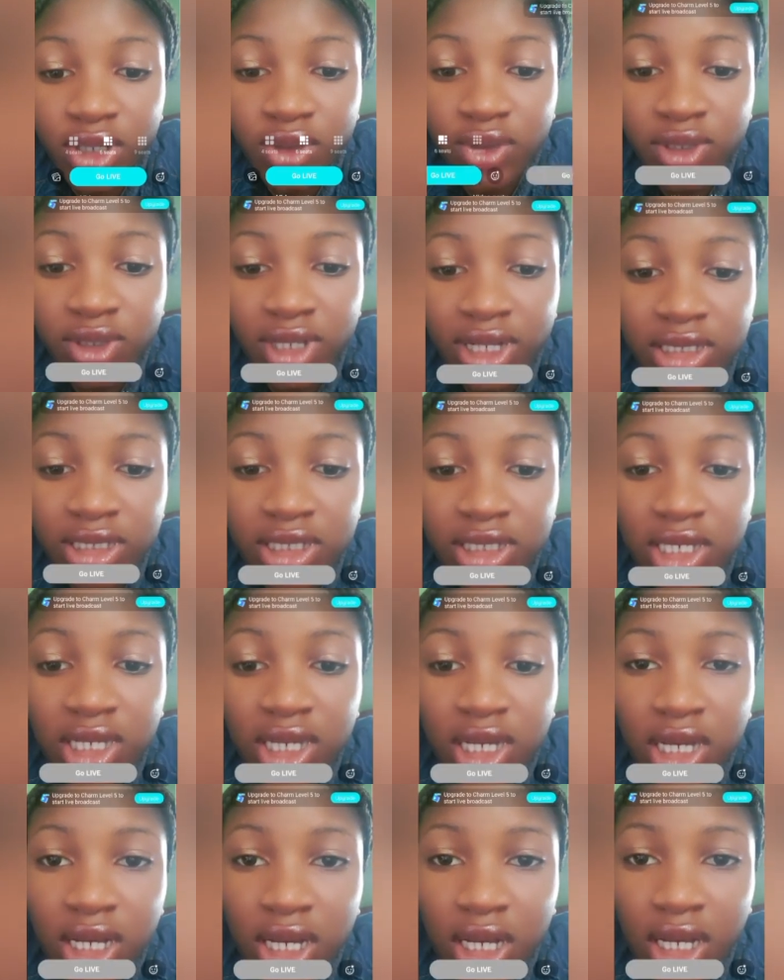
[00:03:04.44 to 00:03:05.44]
you that
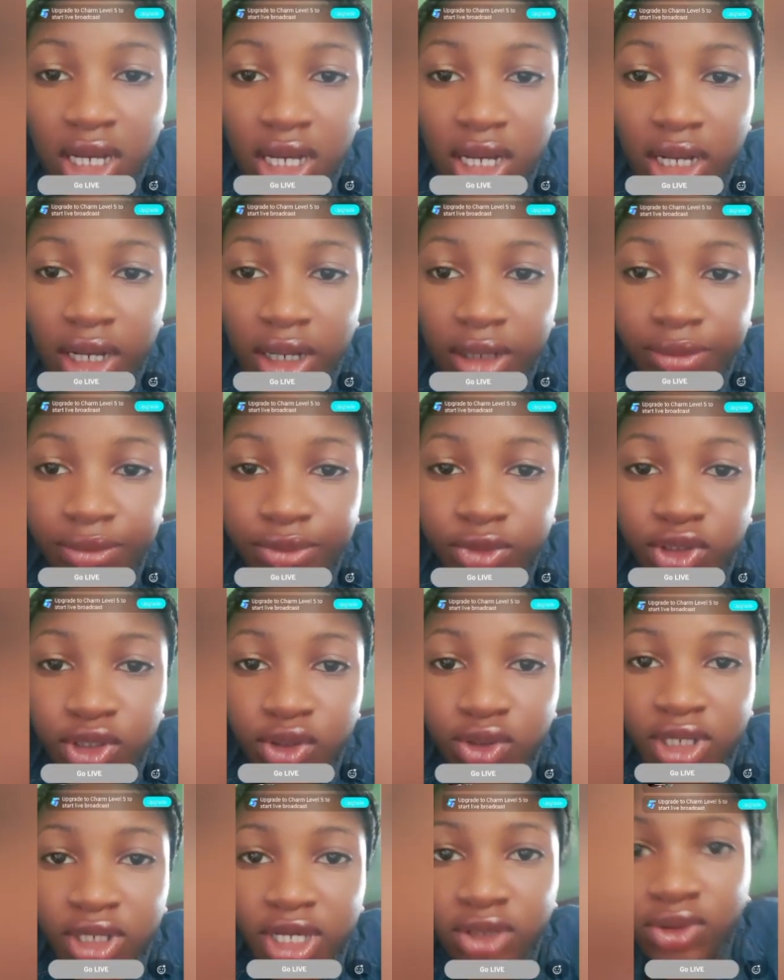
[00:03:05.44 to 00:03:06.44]
you need to
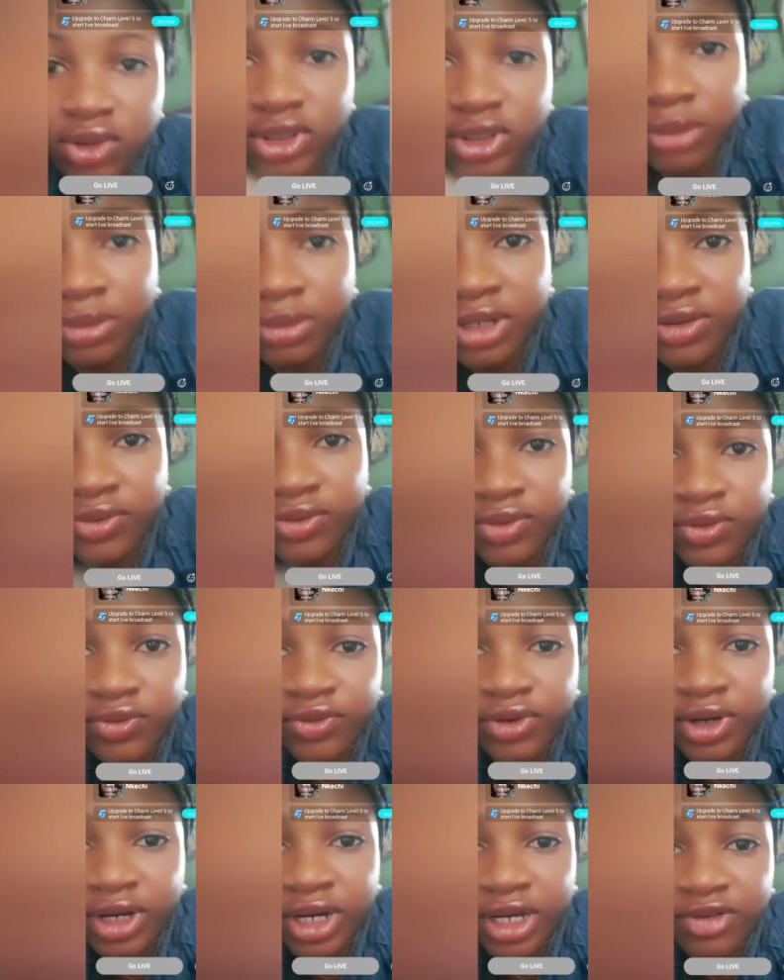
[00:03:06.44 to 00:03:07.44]
get to charm level
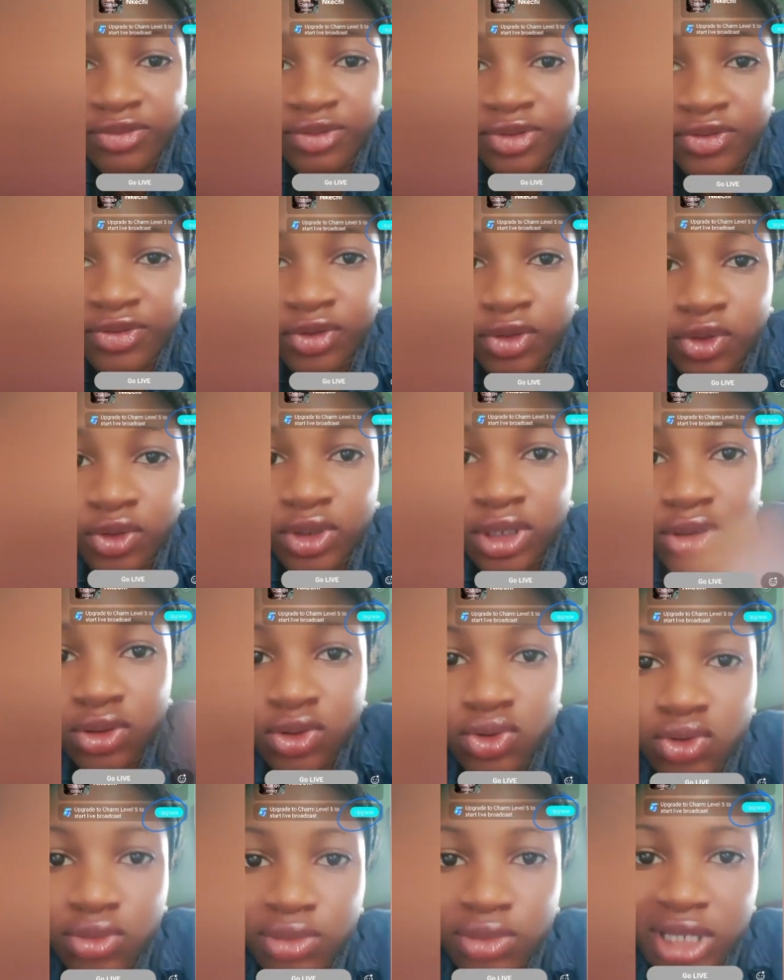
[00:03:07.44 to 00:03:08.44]
5 before you can
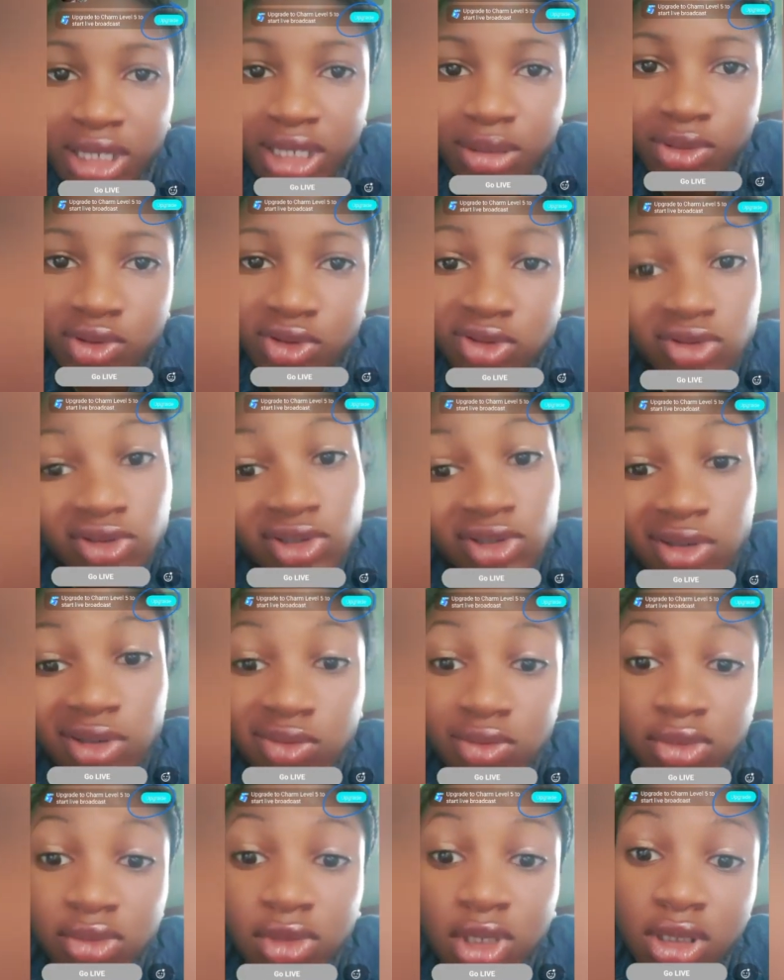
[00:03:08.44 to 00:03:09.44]
be able to
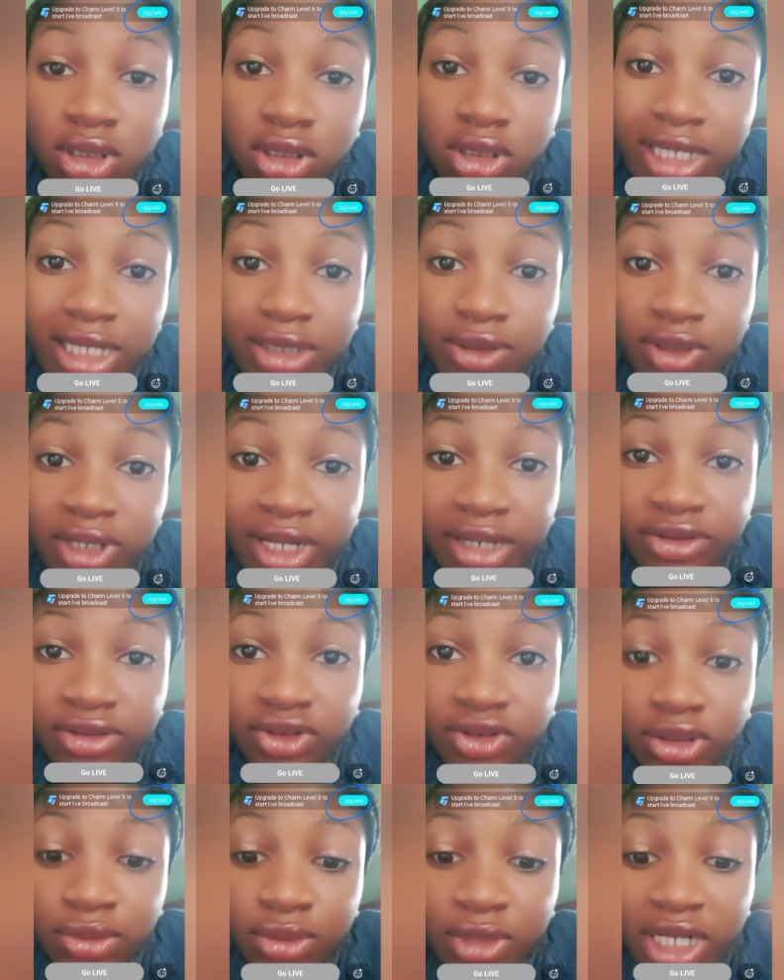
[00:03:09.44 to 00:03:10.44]
start a live
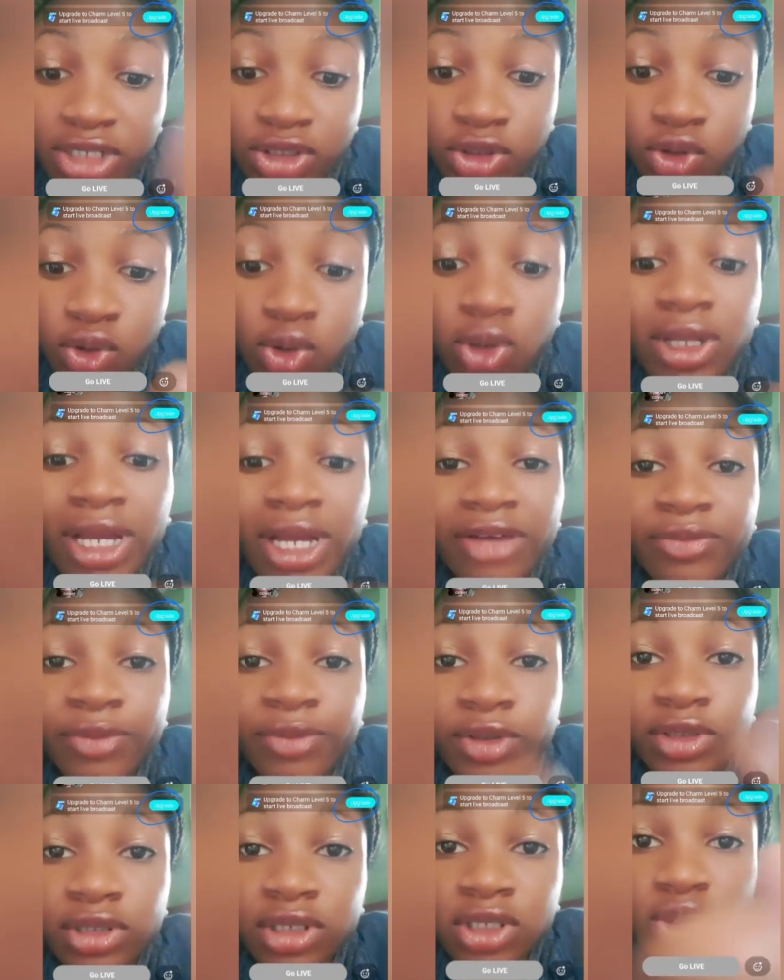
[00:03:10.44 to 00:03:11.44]
stream. That's a solo live.
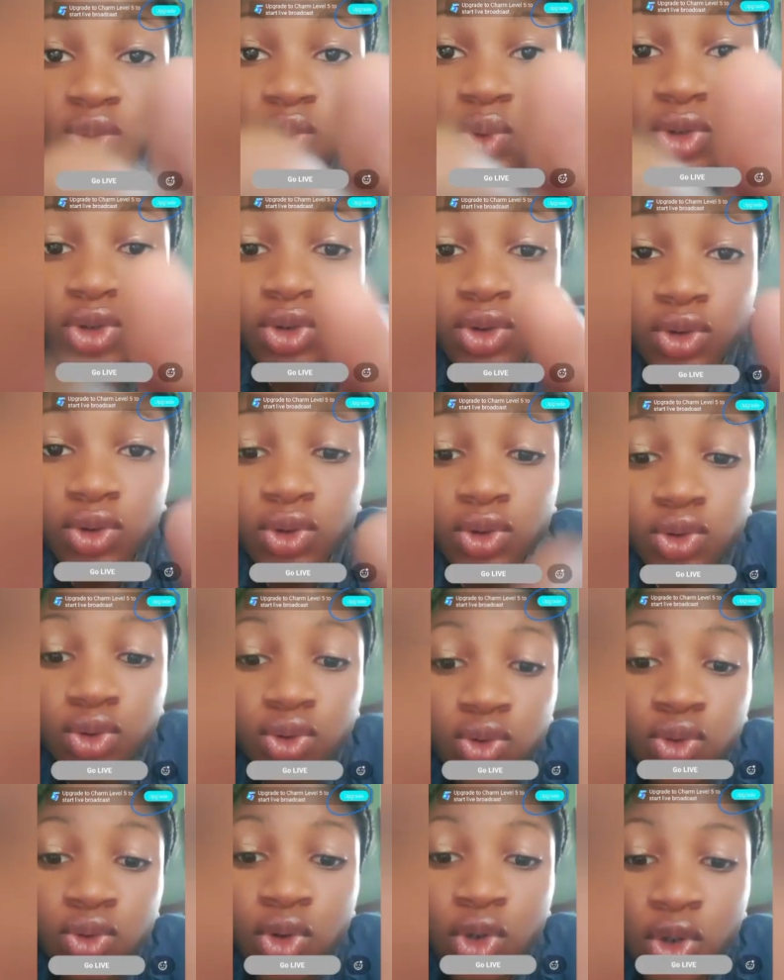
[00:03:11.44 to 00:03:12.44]
But this one you're going to
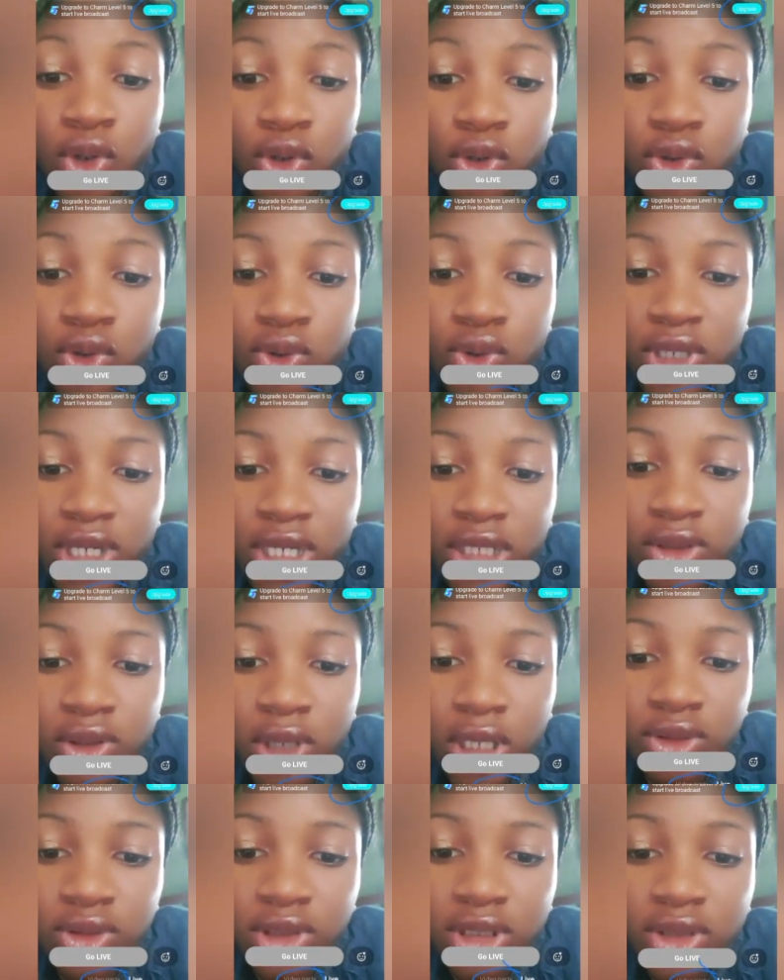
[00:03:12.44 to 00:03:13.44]
do, you can
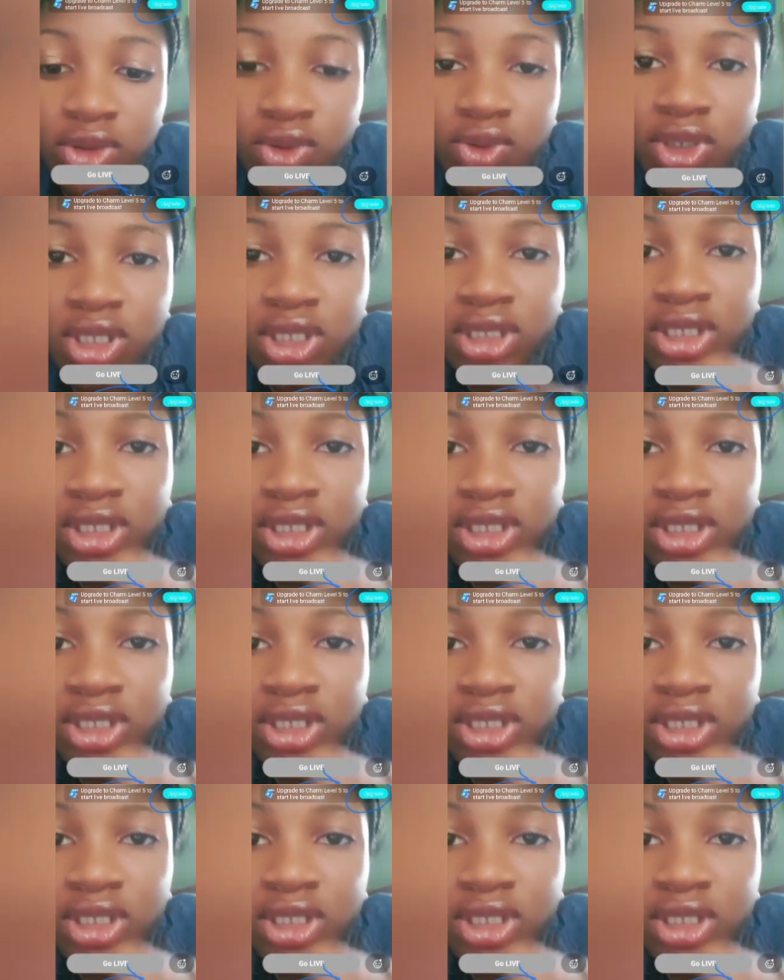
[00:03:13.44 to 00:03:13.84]
actually do it